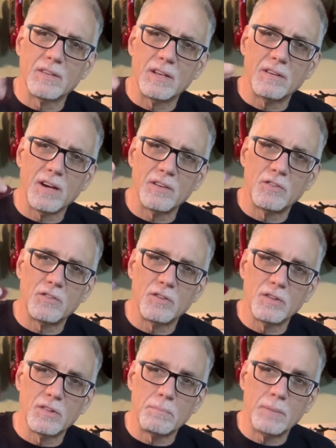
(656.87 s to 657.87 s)
that touch
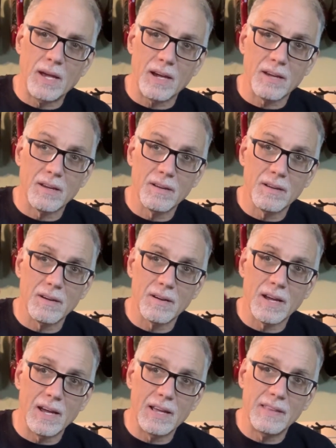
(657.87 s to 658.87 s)
the pick, okay?